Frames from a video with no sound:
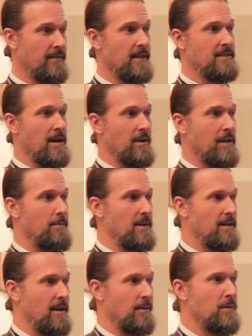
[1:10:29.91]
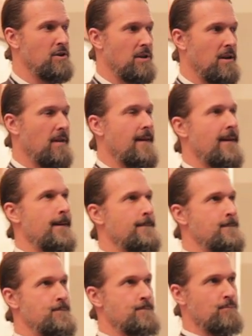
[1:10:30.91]
That's how it can be done. We should
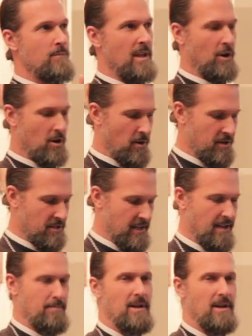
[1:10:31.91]
encourage that,